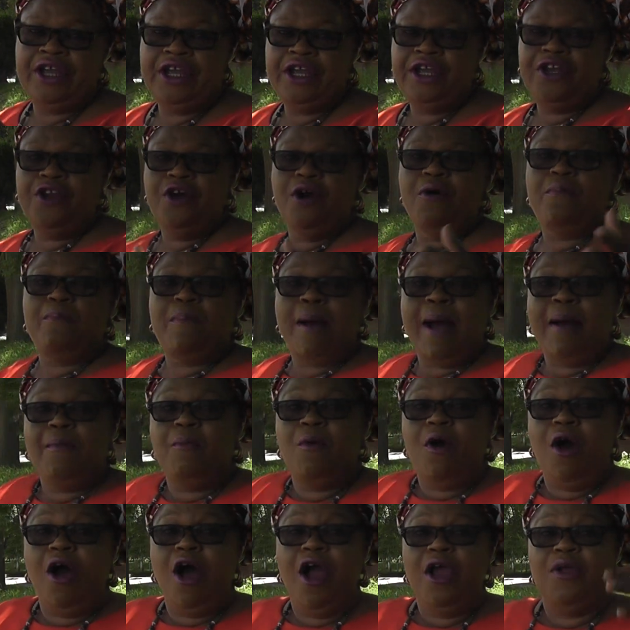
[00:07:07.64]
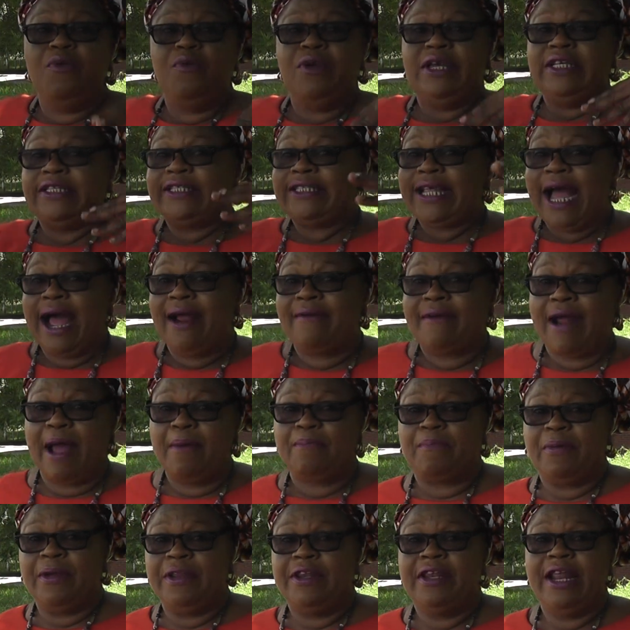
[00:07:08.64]
you know, palm oil will start
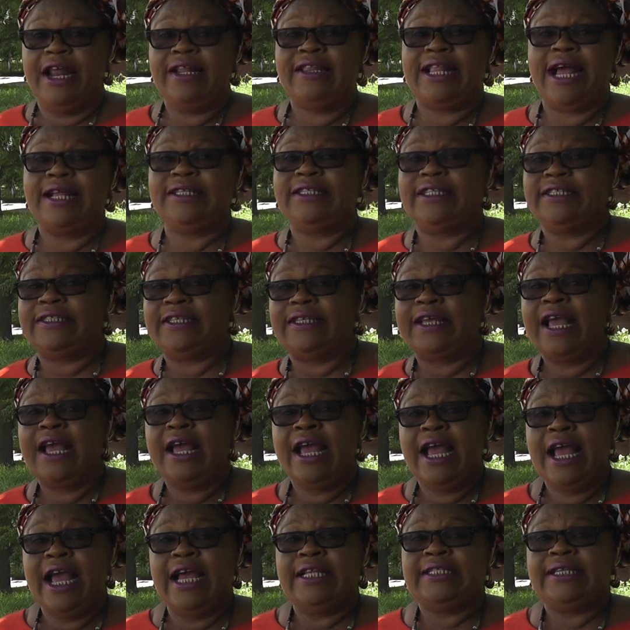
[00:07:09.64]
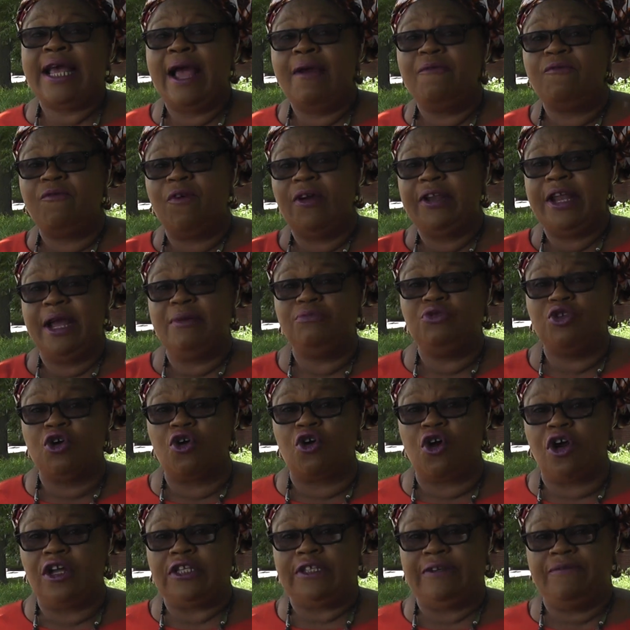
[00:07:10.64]
wrapping. That is a time for them to
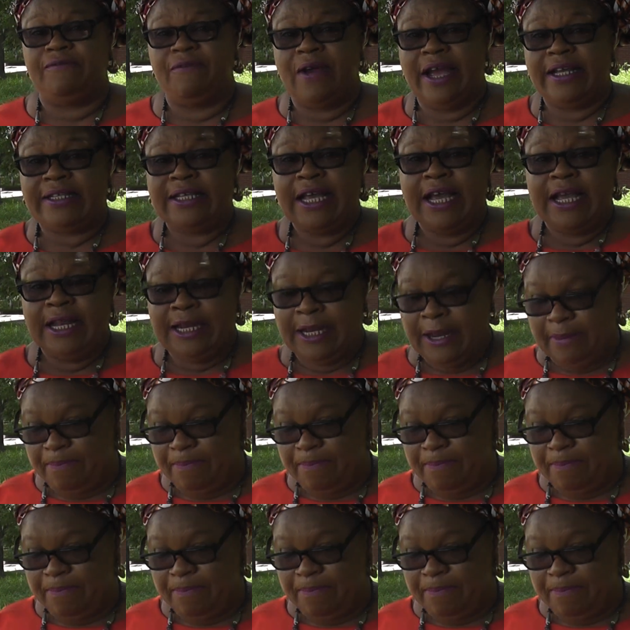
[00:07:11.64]
cultivate the